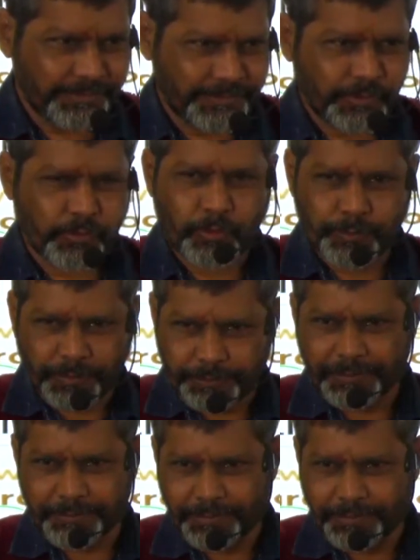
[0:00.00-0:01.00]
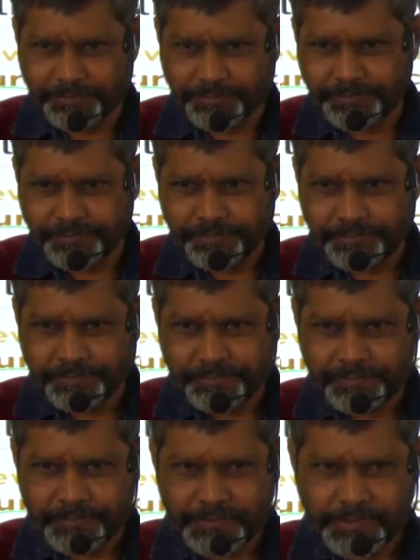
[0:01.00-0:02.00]
The group of people
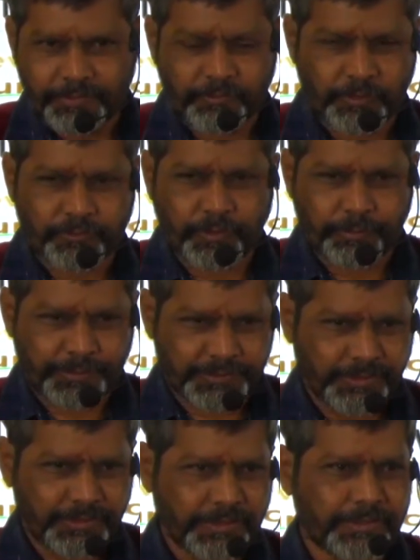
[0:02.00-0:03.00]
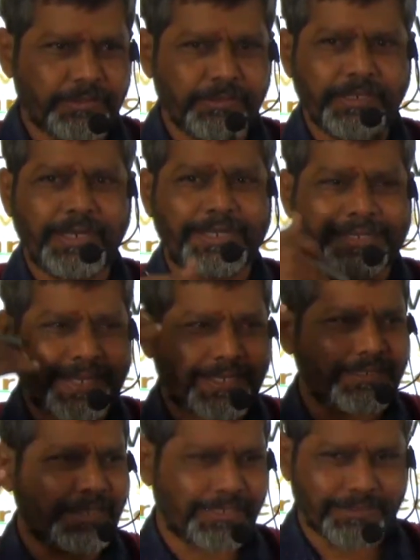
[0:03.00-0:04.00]
in one form or other
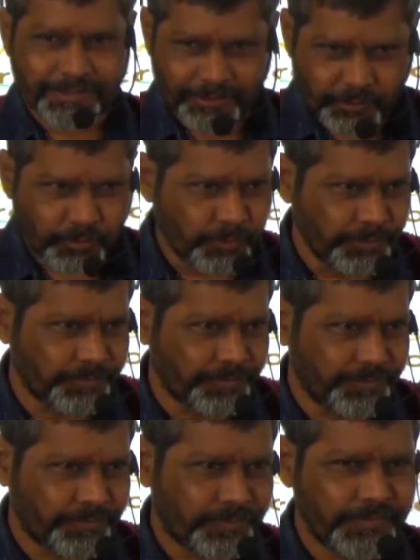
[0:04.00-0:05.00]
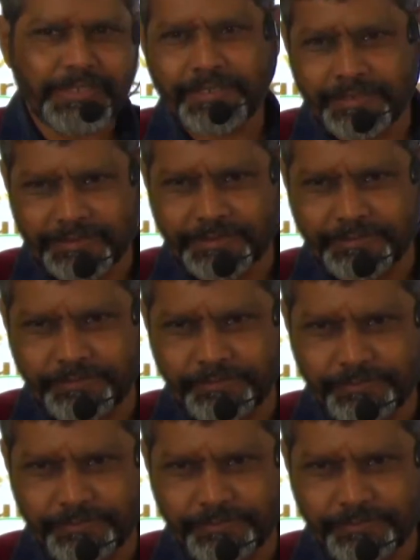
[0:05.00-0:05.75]
attack the another group, attacking.